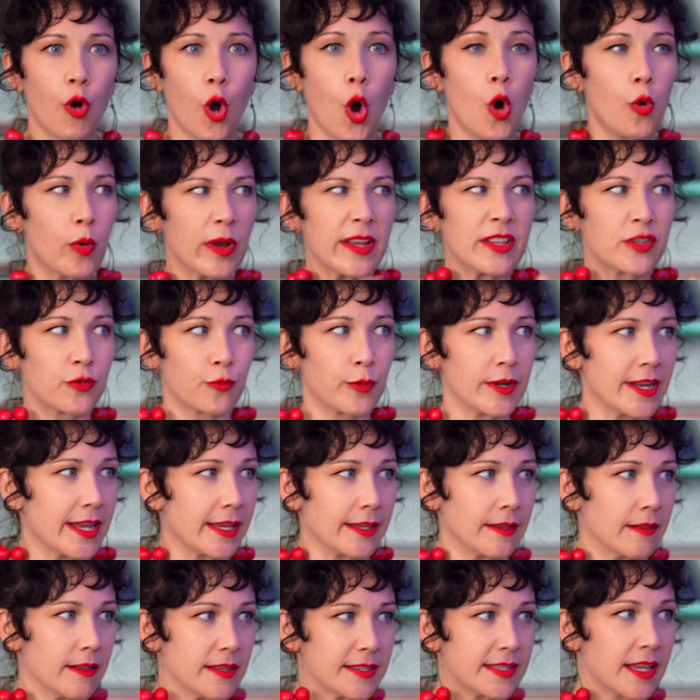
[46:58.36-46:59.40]
oh, it's
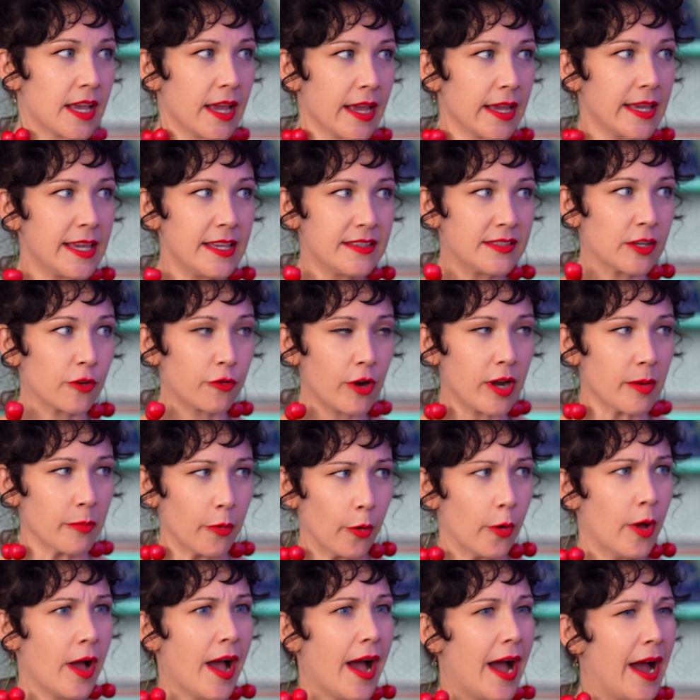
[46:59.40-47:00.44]
ridiculous. He's
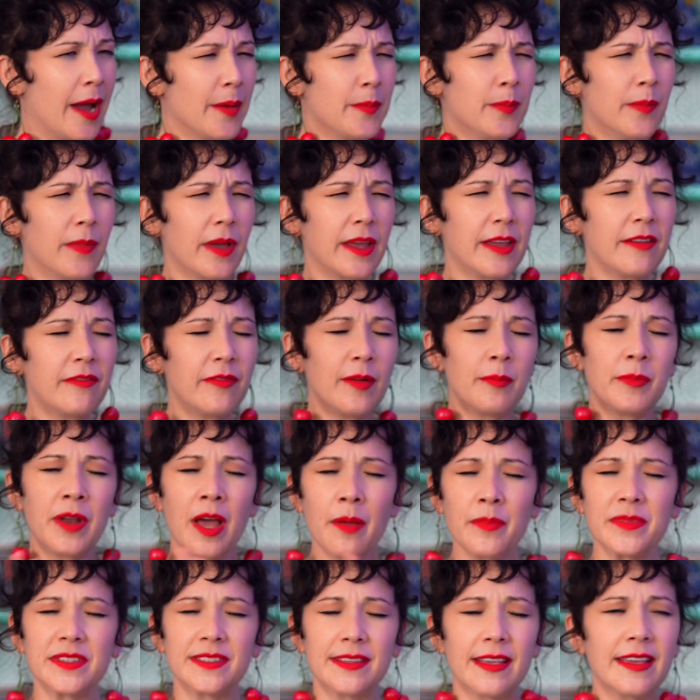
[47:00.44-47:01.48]
incredible. I'm if I'm not
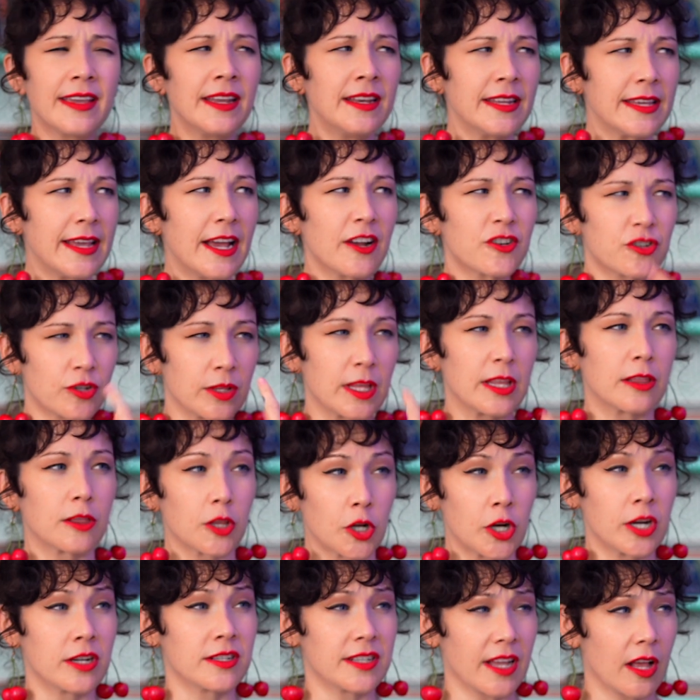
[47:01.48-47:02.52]
mistaken, he actually
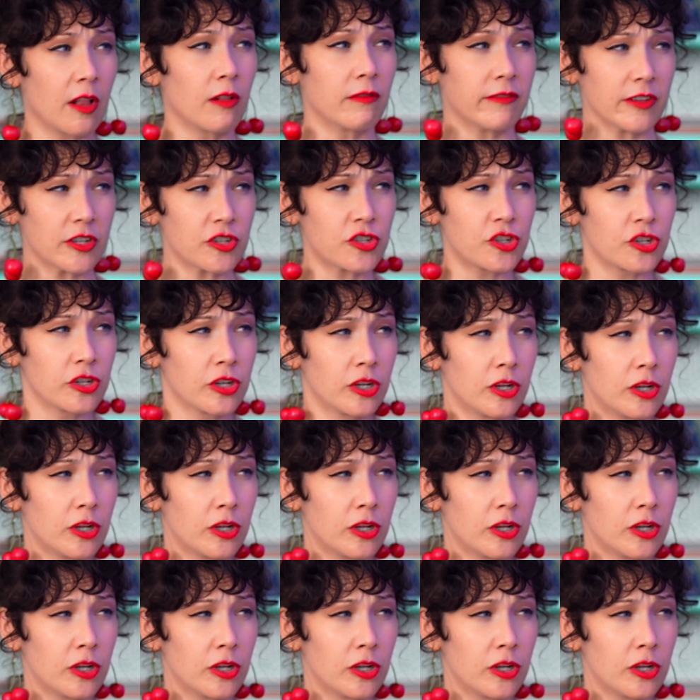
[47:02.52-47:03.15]
learned Elvish.